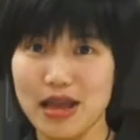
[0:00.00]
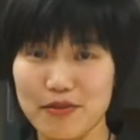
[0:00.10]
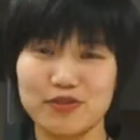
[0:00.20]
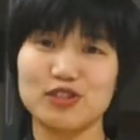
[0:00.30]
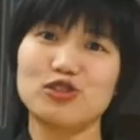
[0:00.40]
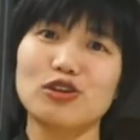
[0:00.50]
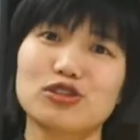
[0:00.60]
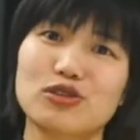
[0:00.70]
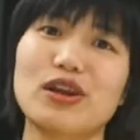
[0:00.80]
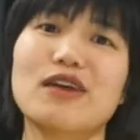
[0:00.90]
if it's
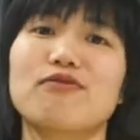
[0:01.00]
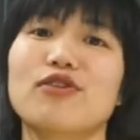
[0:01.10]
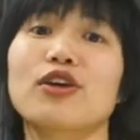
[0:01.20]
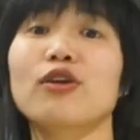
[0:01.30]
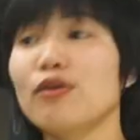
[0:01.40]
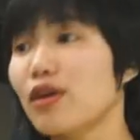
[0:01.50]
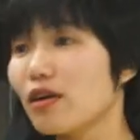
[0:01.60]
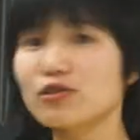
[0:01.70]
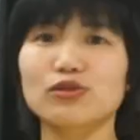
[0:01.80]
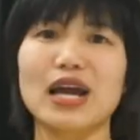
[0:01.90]
not so late for you,
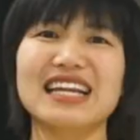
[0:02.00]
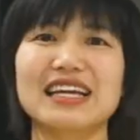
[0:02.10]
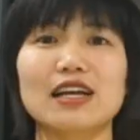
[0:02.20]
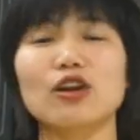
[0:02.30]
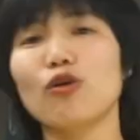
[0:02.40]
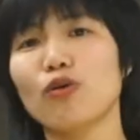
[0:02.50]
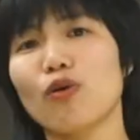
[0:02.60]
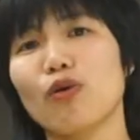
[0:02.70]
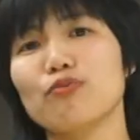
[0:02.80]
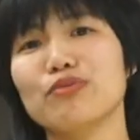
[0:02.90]
go to any
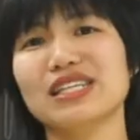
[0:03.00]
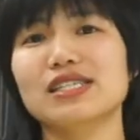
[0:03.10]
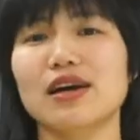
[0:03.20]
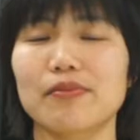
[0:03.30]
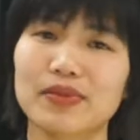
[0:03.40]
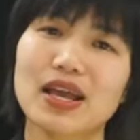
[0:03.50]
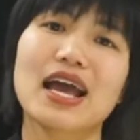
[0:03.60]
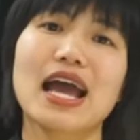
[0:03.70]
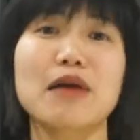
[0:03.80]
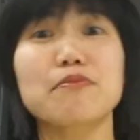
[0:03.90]
local meetup
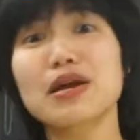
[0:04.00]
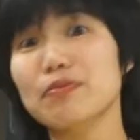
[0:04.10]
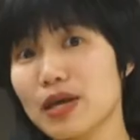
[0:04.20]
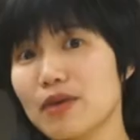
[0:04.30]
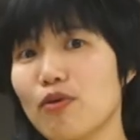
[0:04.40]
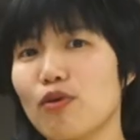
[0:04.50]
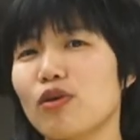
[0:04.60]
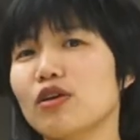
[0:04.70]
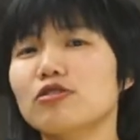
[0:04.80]
and meet people